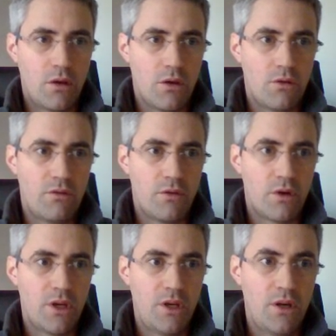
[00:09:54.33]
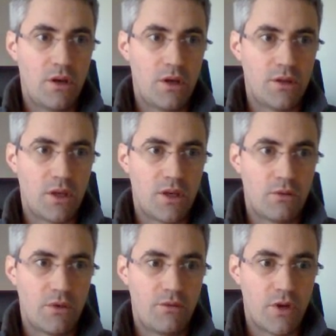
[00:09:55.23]
over here and I
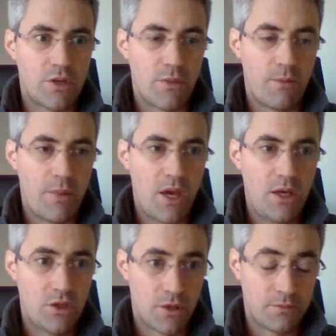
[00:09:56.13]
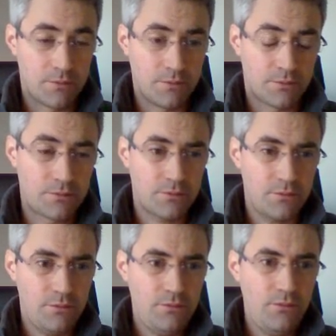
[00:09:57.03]
can refresh my page.
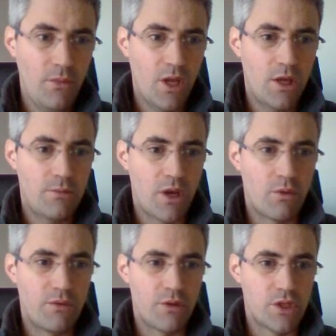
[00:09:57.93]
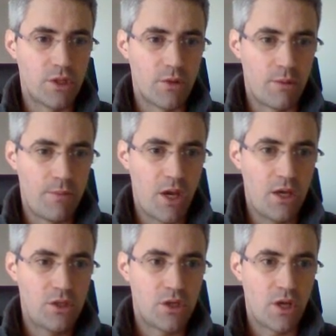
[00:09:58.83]
And by refreshing my
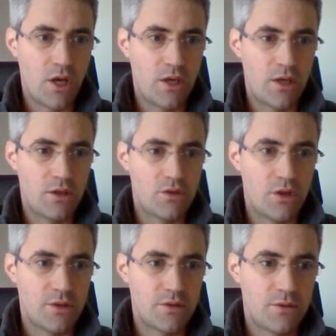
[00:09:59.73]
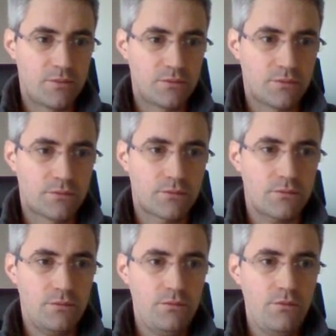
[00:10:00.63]
page, I can just
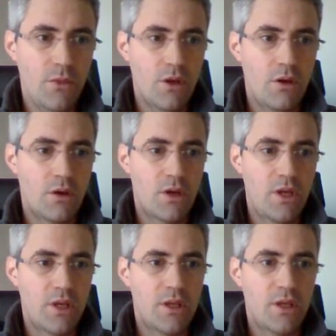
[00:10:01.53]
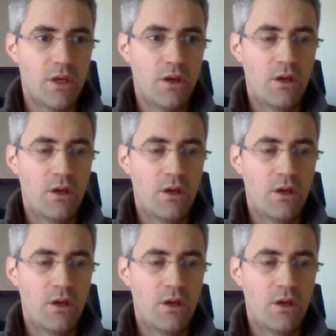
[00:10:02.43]
click here